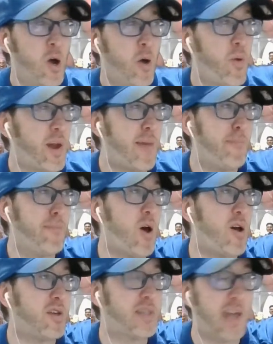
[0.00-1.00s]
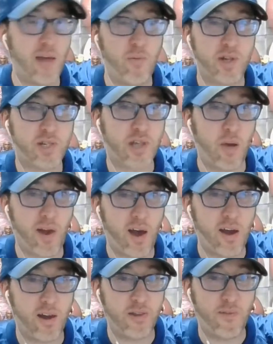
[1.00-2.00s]
What up, Boston? What's going
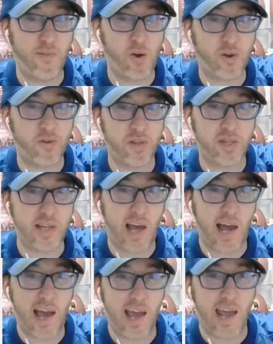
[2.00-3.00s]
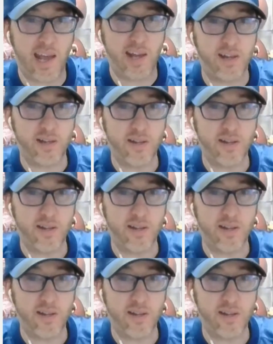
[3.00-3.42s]
on the vertical side?